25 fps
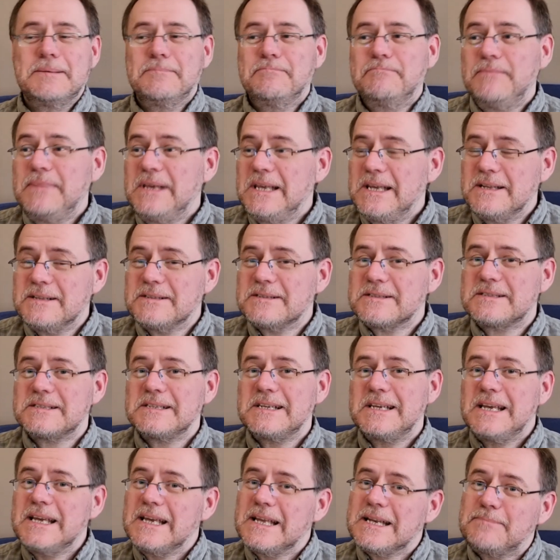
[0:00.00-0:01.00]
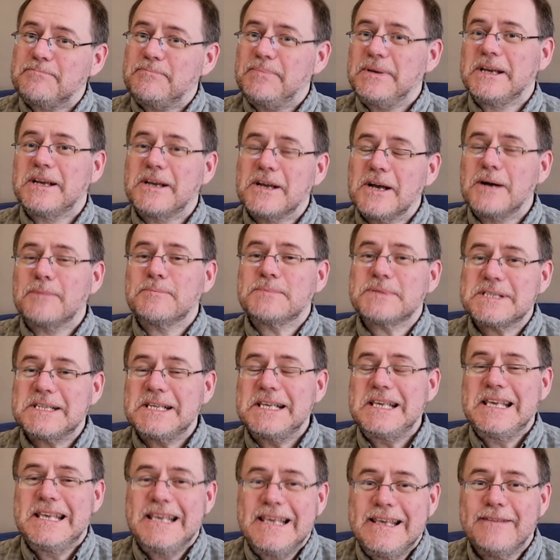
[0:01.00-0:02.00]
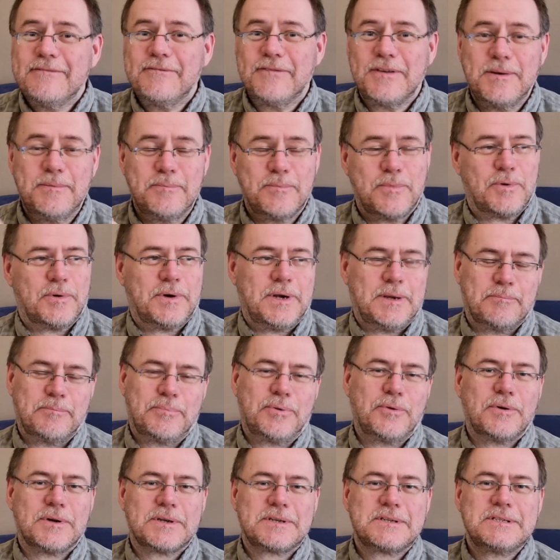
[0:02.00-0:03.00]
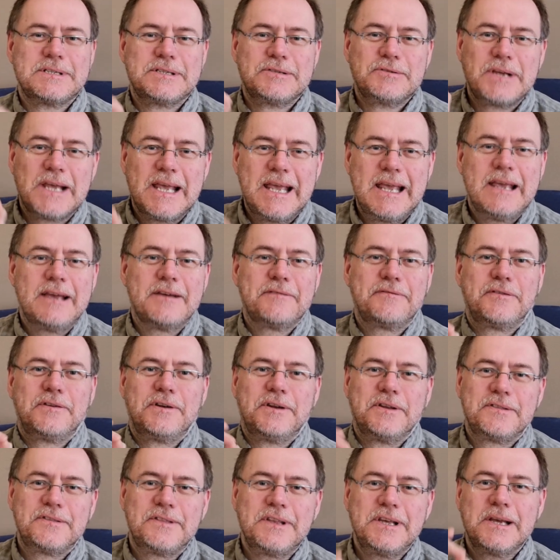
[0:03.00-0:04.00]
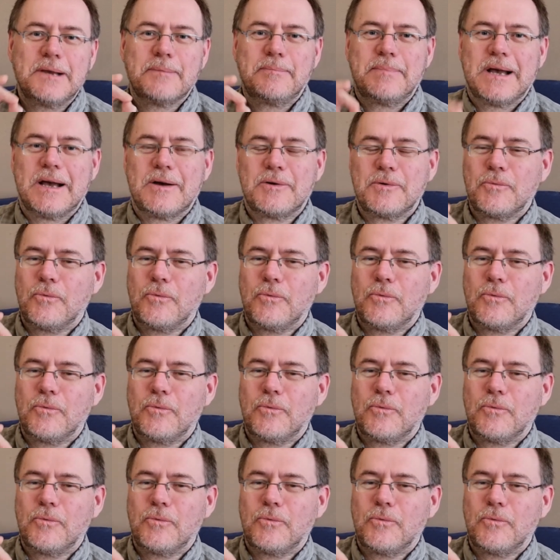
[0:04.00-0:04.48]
means it becomes even more important to carefully think about